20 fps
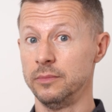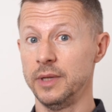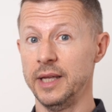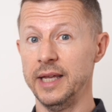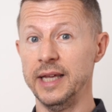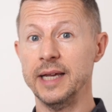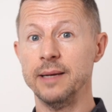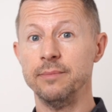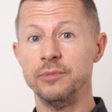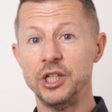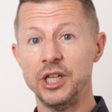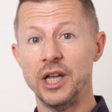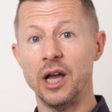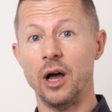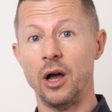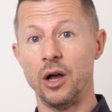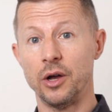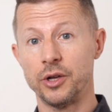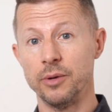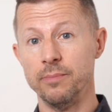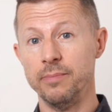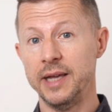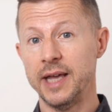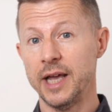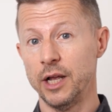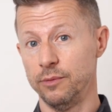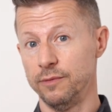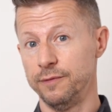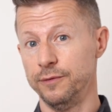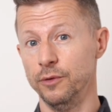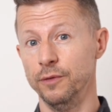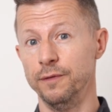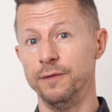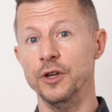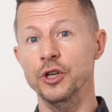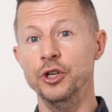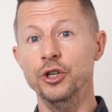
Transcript: EMDR could be helpful for